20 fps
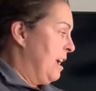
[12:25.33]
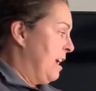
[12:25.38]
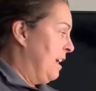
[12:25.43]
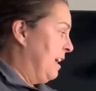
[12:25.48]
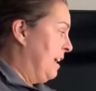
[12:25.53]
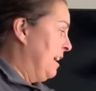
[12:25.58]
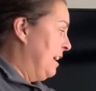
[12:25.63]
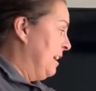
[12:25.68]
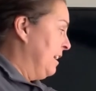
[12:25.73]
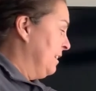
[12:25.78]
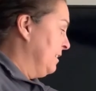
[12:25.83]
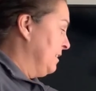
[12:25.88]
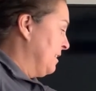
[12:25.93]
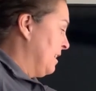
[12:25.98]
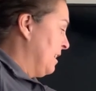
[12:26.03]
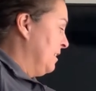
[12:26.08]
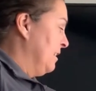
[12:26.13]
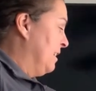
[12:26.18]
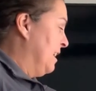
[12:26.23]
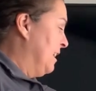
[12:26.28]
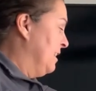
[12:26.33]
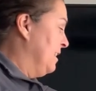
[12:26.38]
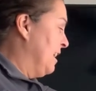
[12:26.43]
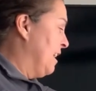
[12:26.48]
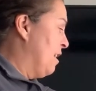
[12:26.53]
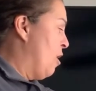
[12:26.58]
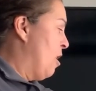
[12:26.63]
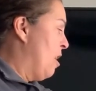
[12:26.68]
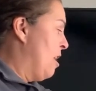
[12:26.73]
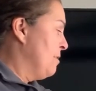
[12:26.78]
And
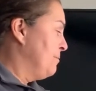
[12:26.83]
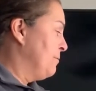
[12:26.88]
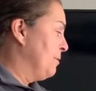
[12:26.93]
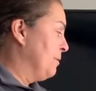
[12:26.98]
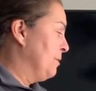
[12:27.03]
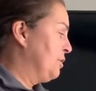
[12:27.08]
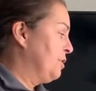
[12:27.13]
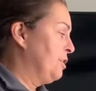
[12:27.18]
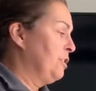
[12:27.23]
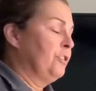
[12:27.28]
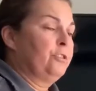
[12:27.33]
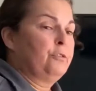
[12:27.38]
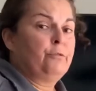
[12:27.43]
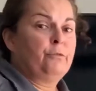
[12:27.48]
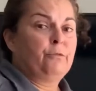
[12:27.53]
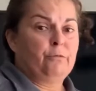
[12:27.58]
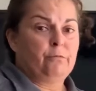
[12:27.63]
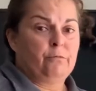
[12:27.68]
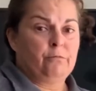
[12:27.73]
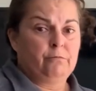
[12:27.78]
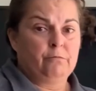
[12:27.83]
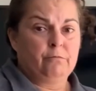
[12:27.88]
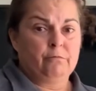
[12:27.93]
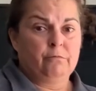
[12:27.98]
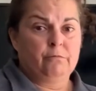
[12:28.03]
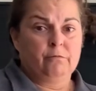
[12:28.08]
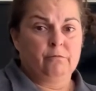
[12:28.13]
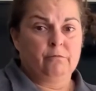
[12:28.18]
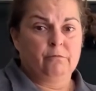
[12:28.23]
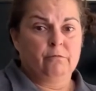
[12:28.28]
they offer it to you.
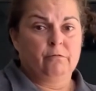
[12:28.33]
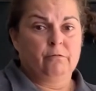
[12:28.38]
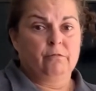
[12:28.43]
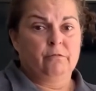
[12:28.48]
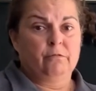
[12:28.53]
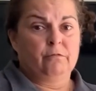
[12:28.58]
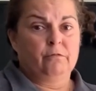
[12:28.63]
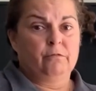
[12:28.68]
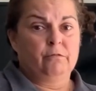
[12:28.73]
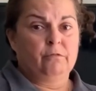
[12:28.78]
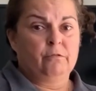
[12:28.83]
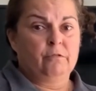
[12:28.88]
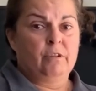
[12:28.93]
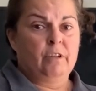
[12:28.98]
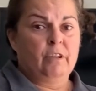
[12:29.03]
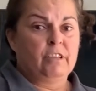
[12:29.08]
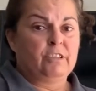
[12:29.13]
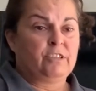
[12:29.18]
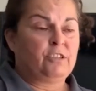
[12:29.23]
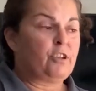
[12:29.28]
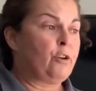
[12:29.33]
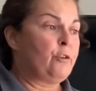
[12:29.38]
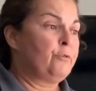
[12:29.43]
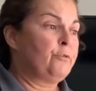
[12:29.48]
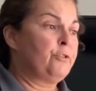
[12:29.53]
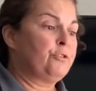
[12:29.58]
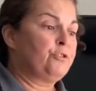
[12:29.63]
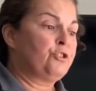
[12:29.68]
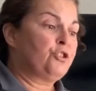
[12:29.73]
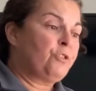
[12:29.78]

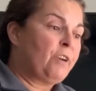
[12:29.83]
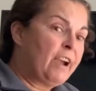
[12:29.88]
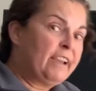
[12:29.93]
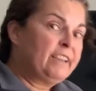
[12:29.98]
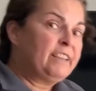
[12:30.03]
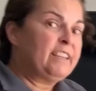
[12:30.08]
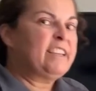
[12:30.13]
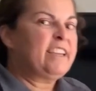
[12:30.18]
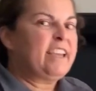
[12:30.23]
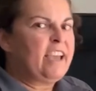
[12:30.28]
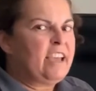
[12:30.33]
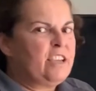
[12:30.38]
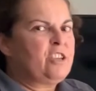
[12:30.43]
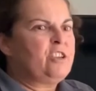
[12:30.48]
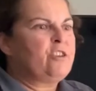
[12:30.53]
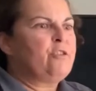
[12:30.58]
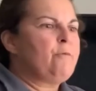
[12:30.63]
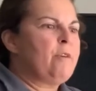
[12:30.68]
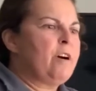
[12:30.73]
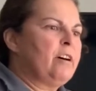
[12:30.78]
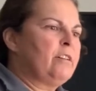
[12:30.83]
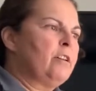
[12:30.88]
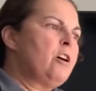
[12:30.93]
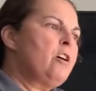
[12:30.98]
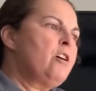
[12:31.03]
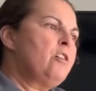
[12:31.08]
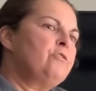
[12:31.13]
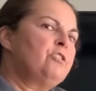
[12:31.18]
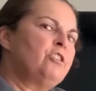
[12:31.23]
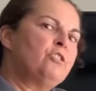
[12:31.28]
So they're trying to get you out.
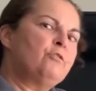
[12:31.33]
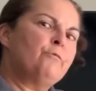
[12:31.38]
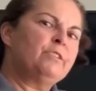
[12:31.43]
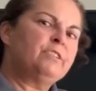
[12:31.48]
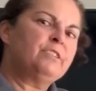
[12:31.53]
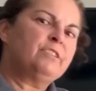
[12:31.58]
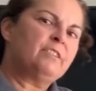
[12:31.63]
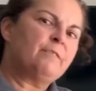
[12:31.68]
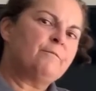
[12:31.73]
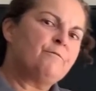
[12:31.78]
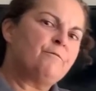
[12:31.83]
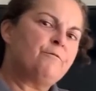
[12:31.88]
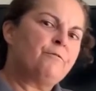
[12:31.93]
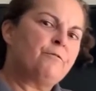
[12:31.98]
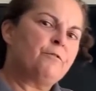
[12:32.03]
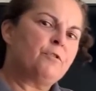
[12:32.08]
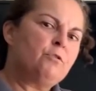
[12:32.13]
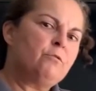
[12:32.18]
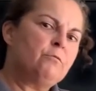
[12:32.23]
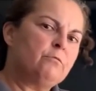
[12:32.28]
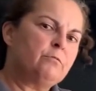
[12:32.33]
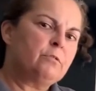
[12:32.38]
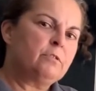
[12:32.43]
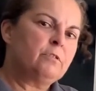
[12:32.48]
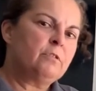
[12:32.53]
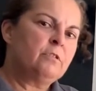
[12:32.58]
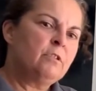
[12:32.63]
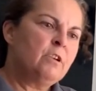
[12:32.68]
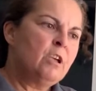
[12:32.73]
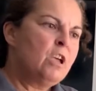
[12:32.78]
Oh, do you want some fruit?
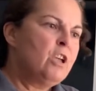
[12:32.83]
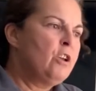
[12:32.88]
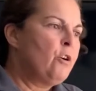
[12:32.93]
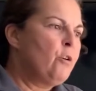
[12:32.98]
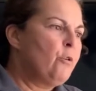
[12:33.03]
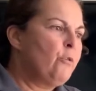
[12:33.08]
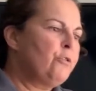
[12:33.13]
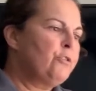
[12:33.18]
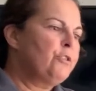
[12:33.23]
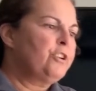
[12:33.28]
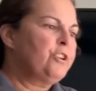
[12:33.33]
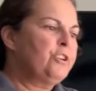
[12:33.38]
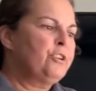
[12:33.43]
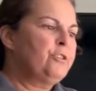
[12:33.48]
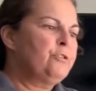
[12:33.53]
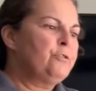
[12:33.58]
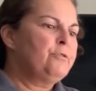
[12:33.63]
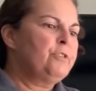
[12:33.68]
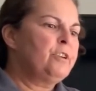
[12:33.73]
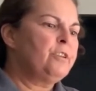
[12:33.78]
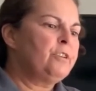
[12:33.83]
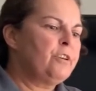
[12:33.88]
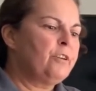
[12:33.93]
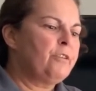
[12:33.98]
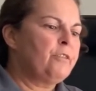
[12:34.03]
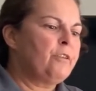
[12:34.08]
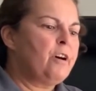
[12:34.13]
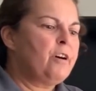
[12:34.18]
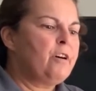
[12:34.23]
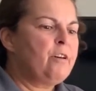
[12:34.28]
Or do you, you know,
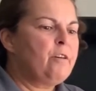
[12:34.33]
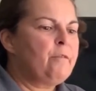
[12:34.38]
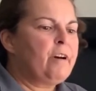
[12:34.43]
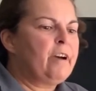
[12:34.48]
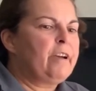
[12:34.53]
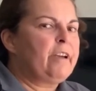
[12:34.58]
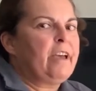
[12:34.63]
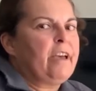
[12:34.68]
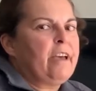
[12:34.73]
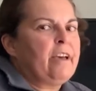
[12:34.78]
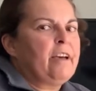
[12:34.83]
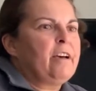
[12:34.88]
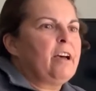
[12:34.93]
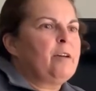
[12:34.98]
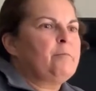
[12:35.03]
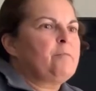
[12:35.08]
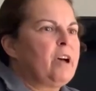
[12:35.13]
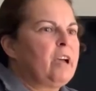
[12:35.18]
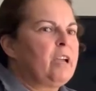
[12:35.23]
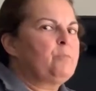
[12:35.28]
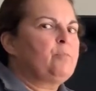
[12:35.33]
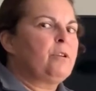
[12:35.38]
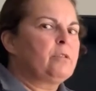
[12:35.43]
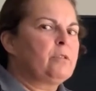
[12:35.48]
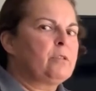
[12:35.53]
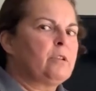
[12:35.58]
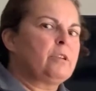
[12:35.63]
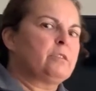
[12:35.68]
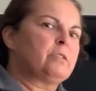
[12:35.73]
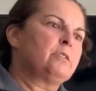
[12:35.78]
I'm
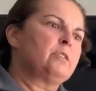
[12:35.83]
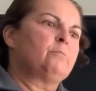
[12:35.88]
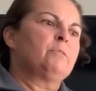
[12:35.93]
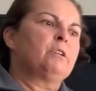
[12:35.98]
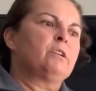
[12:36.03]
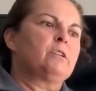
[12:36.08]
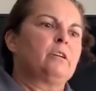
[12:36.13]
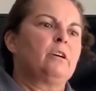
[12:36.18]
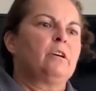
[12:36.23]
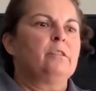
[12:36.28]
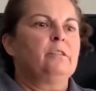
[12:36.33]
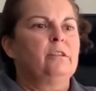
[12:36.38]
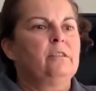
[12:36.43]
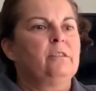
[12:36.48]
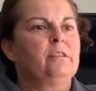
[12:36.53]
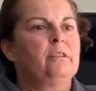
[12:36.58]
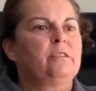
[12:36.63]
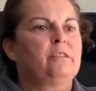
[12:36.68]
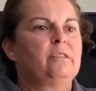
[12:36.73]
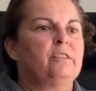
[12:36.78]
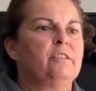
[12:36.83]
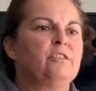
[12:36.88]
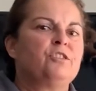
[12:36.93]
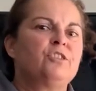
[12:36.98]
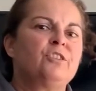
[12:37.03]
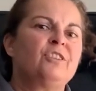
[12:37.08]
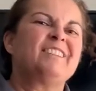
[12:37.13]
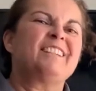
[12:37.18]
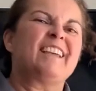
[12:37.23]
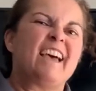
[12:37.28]
hypoglycemic, I need this, and they
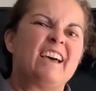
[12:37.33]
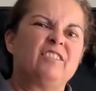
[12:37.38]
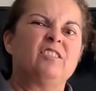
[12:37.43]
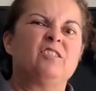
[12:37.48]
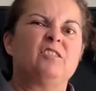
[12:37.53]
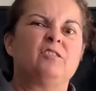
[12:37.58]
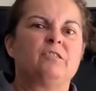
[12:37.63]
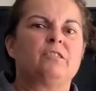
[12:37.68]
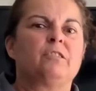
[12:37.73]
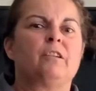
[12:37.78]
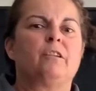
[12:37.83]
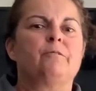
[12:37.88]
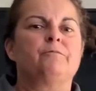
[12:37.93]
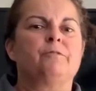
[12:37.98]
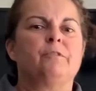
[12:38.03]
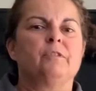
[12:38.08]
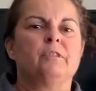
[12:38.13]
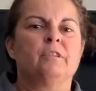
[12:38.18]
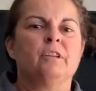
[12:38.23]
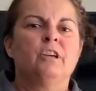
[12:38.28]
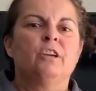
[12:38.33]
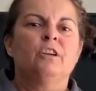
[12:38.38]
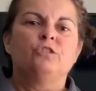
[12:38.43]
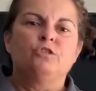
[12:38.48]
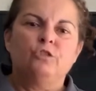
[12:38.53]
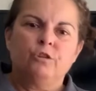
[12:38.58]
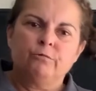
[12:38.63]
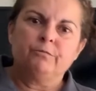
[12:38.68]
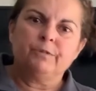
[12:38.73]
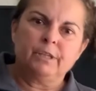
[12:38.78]
start telling you stuff, and
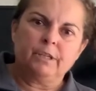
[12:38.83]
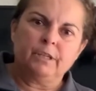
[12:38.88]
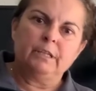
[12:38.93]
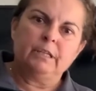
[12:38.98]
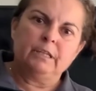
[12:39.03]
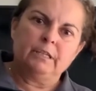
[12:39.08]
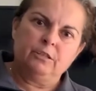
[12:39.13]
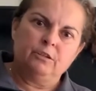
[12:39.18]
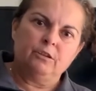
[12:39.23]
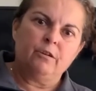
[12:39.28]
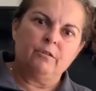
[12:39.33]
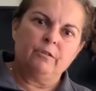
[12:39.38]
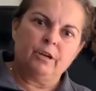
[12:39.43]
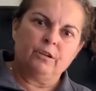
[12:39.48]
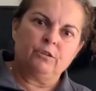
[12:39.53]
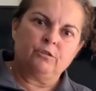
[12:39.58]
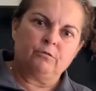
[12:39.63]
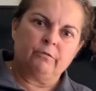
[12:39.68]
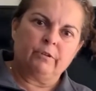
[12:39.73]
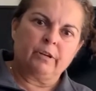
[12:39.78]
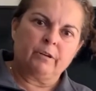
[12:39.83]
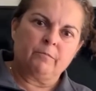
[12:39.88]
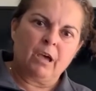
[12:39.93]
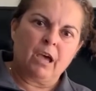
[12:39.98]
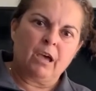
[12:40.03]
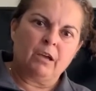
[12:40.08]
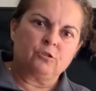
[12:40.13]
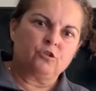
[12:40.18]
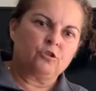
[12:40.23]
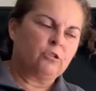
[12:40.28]
do you really need to know that during a
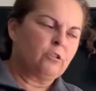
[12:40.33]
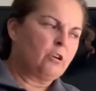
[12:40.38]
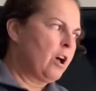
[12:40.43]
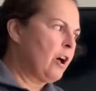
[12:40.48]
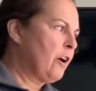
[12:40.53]
match?